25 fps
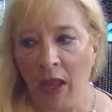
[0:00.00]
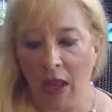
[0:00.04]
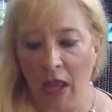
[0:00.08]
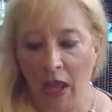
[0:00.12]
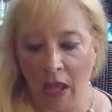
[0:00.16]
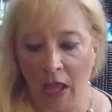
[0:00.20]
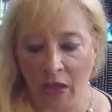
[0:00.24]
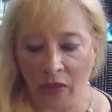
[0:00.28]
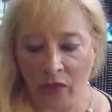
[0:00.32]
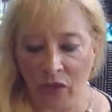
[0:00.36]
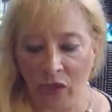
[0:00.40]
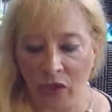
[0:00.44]

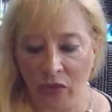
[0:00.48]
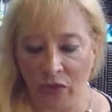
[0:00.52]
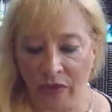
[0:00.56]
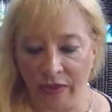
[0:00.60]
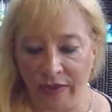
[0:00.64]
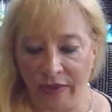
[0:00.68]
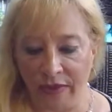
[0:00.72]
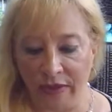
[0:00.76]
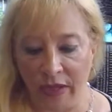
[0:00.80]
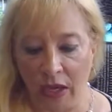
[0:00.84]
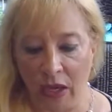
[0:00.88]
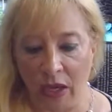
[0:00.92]
and you
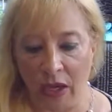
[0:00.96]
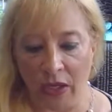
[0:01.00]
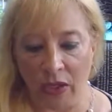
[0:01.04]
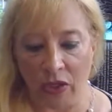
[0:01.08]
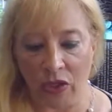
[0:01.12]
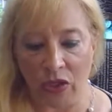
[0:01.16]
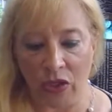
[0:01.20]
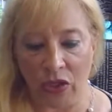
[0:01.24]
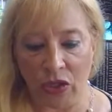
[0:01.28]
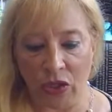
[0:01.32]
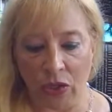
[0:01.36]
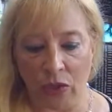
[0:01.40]

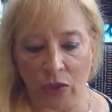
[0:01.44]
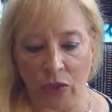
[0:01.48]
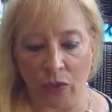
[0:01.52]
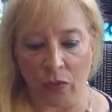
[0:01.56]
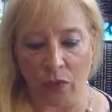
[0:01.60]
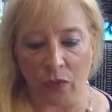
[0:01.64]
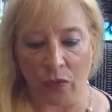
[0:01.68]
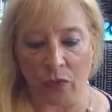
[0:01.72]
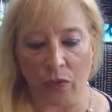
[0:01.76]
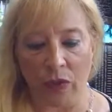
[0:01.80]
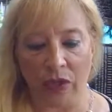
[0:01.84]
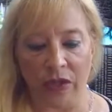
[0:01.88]
decide
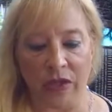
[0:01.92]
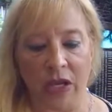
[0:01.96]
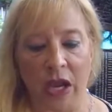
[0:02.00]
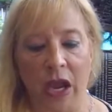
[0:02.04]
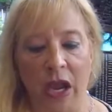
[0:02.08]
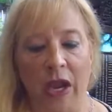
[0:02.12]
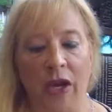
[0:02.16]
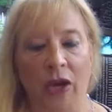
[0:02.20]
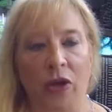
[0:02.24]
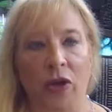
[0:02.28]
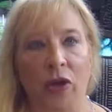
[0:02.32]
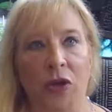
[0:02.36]
to
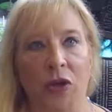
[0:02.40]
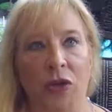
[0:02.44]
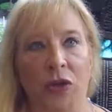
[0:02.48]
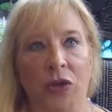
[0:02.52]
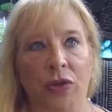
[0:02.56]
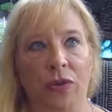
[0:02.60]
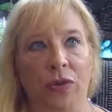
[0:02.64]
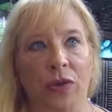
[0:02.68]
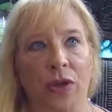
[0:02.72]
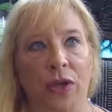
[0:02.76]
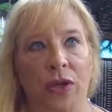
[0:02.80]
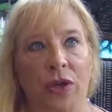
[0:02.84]
retire in
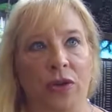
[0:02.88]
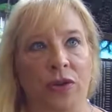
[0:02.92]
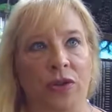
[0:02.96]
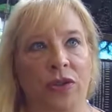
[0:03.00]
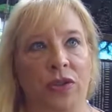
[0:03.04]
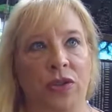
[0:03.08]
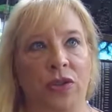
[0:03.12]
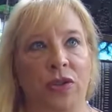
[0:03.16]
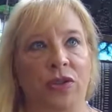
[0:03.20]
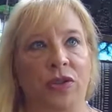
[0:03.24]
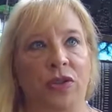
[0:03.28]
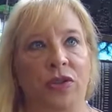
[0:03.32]
2 years,
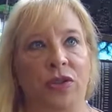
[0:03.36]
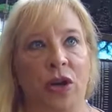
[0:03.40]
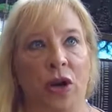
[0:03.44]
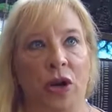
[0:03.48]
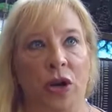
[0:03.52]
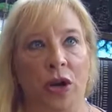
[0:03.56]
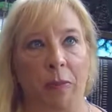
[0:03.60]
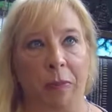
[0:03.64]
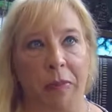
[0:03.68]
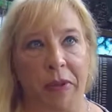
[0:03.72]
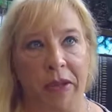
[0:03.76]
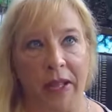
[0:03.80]
so you
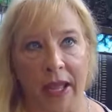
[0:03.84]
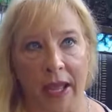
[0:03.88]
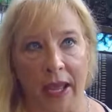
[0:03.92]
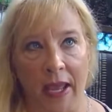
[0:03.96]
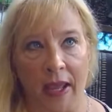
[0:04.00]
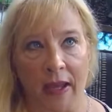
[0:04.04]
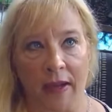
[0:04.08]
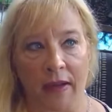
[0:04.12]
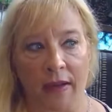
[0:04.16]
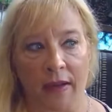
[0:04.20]
start a plan.